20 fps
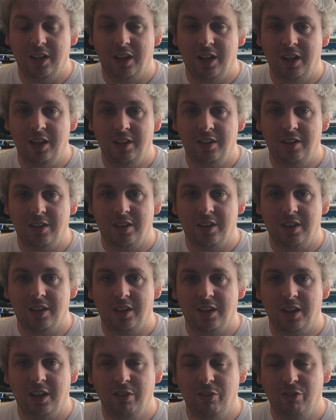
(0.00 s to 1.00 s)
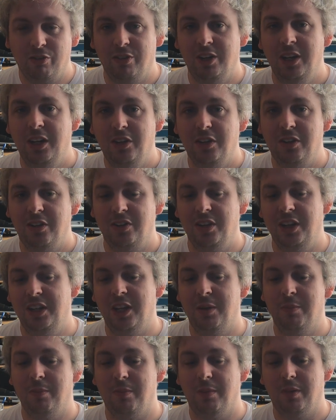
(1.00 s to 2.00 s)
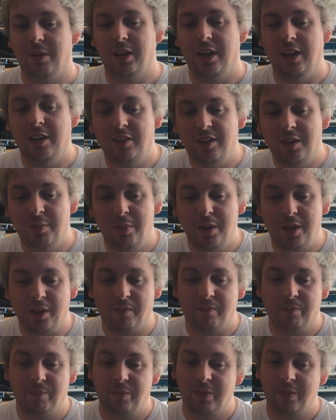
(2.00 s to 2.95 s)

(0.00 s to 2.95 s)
And it was really good to see them exhibit.